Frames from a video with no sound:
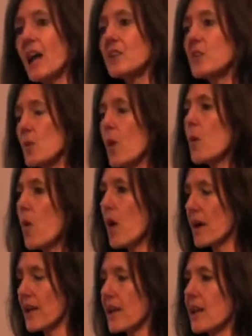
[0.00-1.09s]
and who are
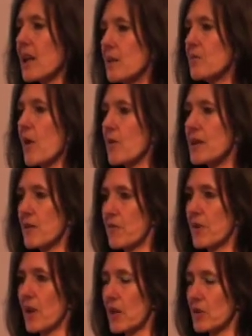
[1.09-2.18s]
working in very
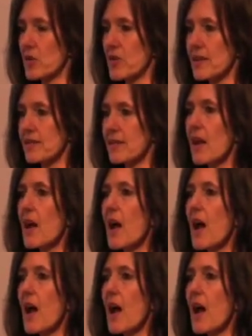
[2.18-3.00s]
different countries.